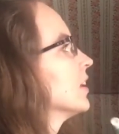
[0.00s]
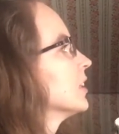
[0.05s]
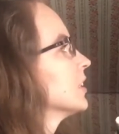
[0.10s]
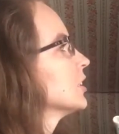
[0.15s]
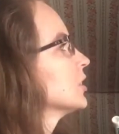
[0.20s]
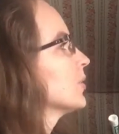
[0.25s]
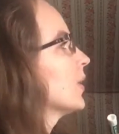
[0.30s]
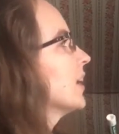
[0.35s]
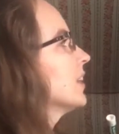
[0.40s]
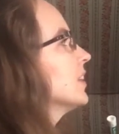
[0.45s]

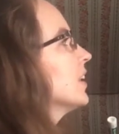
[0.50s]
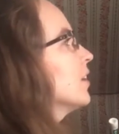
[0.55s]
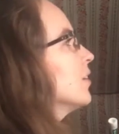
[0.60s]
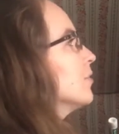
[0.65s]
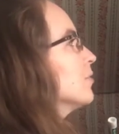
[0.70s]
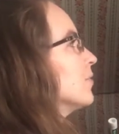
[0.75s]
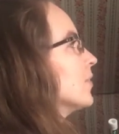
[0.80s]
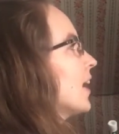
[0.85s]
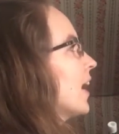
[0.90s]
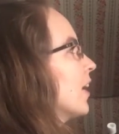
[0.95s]
So I
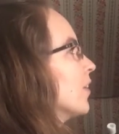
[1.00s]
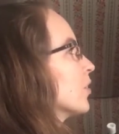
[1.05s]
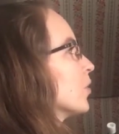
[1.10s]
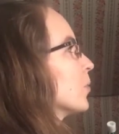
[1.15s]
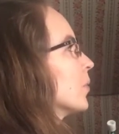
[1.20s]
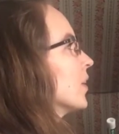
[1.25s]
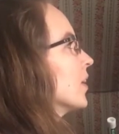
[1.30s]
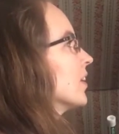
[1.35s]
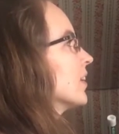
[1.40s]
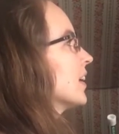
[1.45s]
love how the
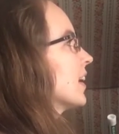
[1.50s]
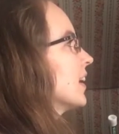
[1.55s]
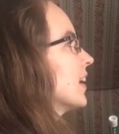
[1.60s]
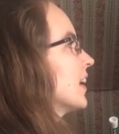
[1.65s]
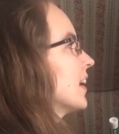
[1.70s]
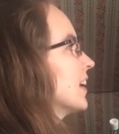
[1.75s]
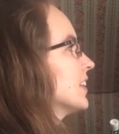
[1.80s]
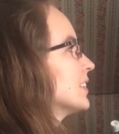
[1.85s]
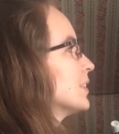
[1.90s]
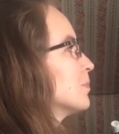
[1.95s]
word kind of
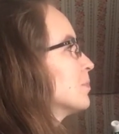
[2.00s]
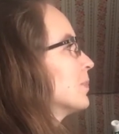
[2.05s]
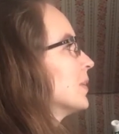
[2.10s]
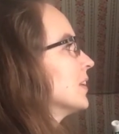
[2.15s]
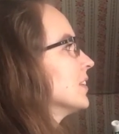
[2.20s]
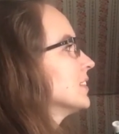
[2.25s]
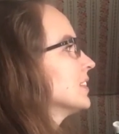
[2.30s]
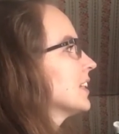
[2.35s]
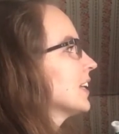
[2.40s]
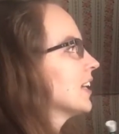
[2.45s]
has a
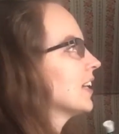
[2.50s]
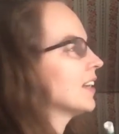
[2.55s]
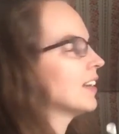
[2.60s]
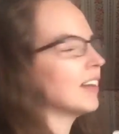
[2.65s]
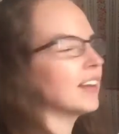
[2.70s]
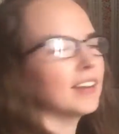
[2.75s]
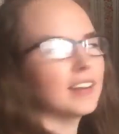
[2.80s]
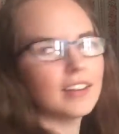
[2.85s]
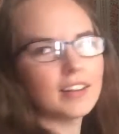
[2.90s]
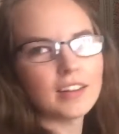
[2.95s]

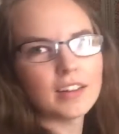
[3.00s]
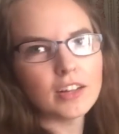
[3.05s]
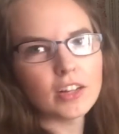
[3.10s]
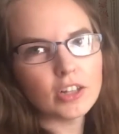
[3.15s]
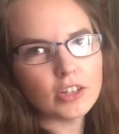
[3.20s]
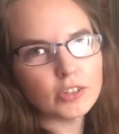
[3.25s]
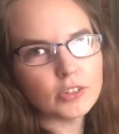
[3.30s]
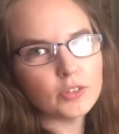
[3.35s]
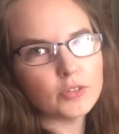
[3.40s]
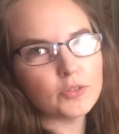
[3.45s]
built-in
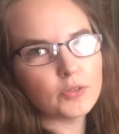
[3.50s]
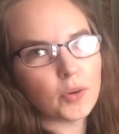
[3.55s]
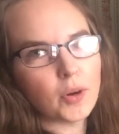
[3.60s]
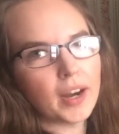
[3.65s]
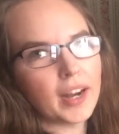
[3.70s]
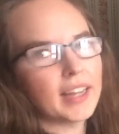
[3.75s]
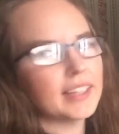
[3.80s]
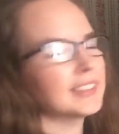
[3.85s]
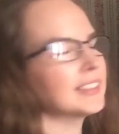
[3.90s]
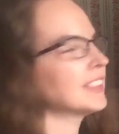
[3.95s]
clue for
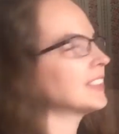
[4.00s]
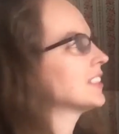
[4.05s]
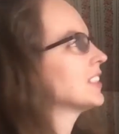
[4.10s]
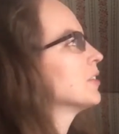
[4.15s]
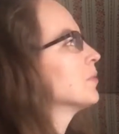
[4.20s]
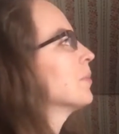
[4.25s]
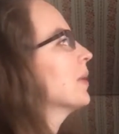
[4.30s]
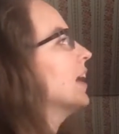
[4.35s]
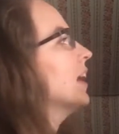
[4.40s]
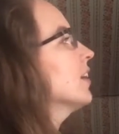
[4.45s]
us, because
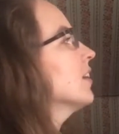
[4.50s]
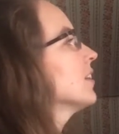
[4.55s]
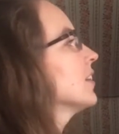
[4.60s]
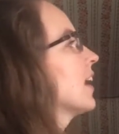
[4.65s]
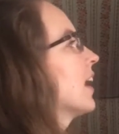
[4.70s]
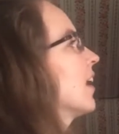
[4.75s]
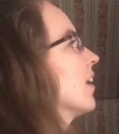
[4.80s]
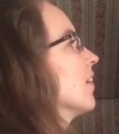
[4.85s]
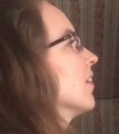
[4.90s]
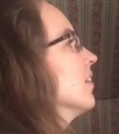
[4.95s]
in
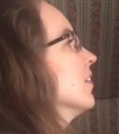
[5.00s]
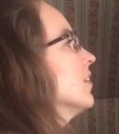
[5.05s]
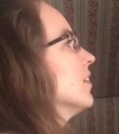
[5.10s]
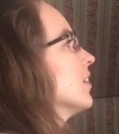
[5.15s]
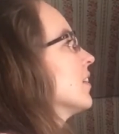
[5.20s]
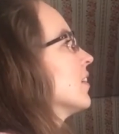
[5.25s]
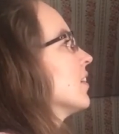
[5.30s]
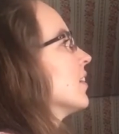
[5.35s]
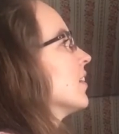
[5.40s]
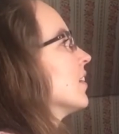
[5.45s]
parallel
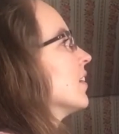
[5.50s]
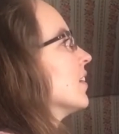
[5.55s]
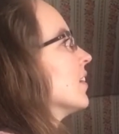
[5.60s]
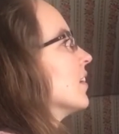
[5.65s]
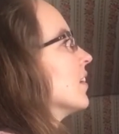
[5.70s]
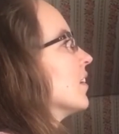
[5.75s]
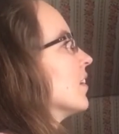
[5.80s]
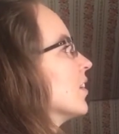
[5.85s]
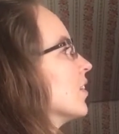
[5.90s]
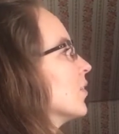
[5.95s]

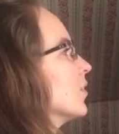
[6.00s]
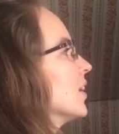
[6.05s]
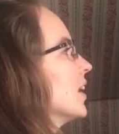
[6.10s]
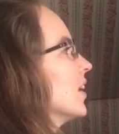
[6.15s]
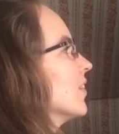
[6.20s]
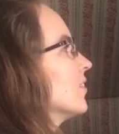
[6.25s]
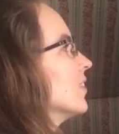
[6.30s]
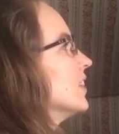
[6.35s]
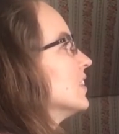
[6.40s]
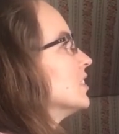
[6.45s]
we
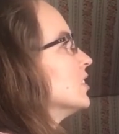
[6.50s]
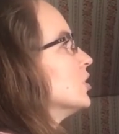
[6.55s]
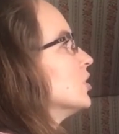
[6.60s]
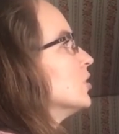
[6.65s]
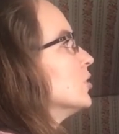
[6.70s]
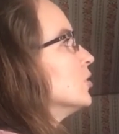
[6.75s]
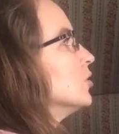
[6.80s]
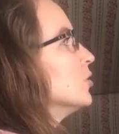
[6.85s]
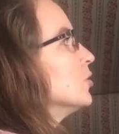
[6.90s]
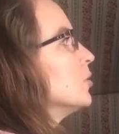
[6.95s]
have these
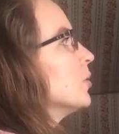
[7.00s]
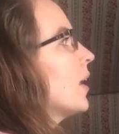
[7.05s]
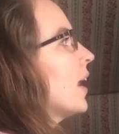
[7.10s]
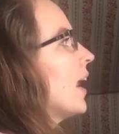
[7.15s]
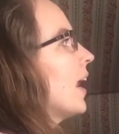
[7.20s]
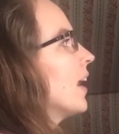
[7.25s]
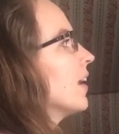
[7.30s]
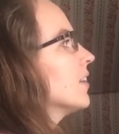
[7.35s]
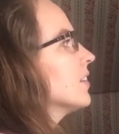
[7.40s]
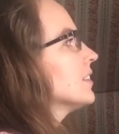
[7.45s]
2
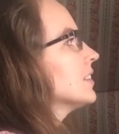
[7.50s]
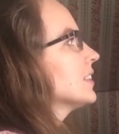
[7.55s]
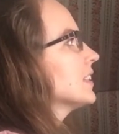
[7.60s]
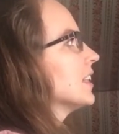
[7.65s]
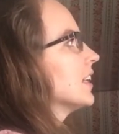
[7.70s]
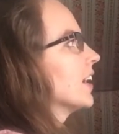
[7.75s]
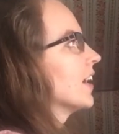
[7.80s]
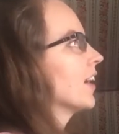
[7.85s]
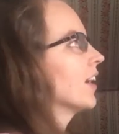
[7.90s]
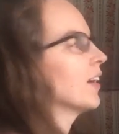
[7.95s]
L's
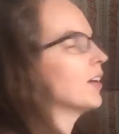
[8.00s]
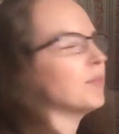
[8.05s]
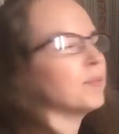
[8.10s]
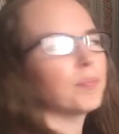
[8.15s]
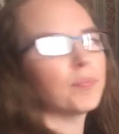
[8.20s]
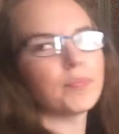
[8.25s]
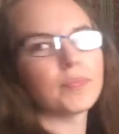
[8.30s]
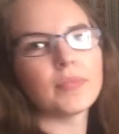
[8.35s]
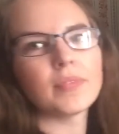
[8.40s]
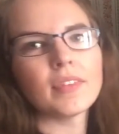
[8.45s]
here
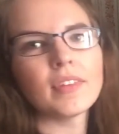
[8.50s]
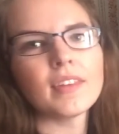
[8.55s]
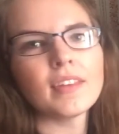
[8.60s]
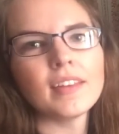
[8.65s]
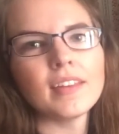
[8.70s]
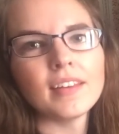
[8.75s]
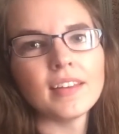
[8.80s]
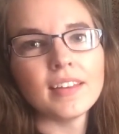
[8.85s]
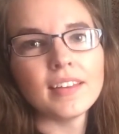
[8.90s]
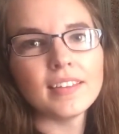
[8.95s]

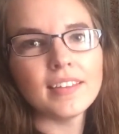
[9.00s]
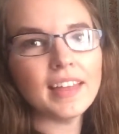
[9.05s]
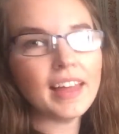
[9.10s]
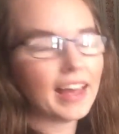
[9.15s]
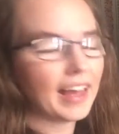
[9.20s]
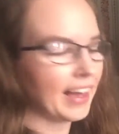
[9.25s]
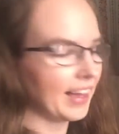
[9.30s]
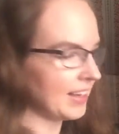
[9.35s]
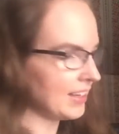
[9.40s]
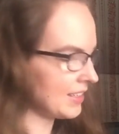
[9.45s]

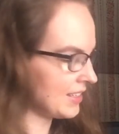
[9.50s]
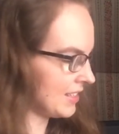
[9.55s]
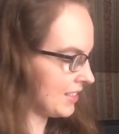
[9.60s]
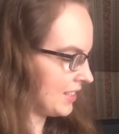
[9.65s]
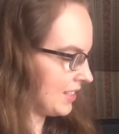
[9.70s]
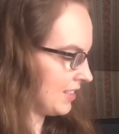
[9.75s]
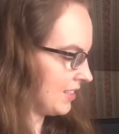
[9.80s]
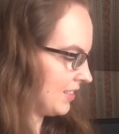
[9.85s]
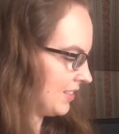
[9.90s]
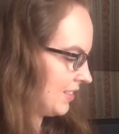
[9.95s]

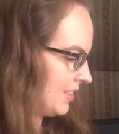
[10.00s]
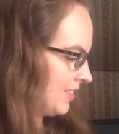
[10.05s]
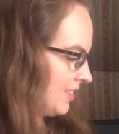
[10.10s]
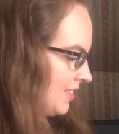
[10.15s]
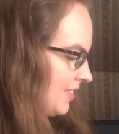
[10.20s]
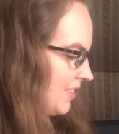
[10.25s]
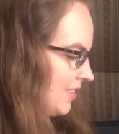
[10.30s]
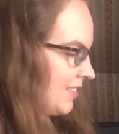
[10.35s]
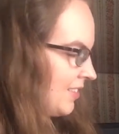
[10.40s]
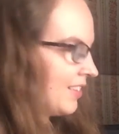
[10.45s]
that
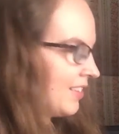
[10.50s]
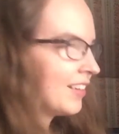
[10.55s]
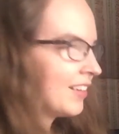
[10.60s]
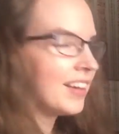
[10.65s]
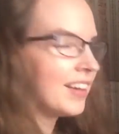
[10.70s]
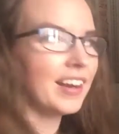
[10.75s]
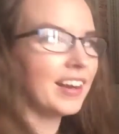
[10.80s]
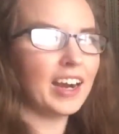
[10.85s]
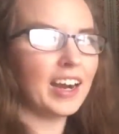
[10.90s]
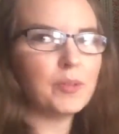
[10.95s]

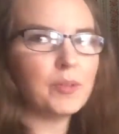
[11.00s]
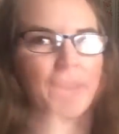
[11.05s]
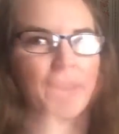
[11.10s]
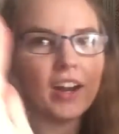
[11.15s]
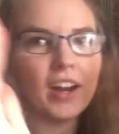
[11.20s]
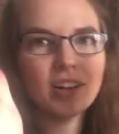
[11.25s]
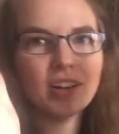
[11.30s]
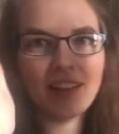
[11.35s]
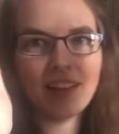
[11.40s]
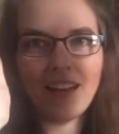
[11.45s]
are
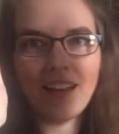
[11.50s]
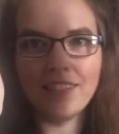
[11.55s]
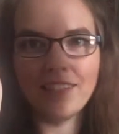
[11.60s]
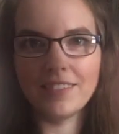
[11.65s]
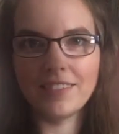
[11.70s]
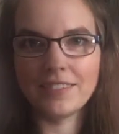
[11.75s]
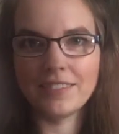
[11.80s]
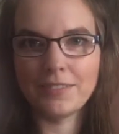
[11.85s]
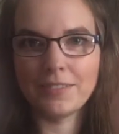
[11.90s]
parallel.